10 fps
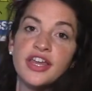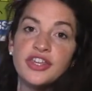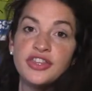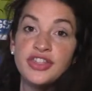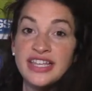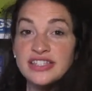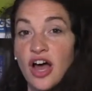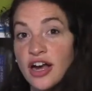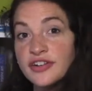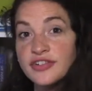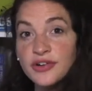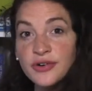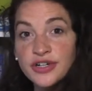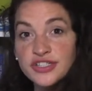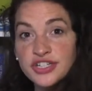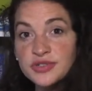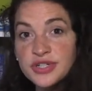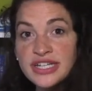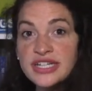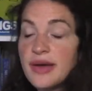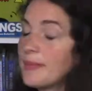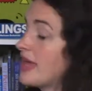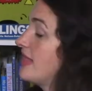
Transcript: These are for older children, but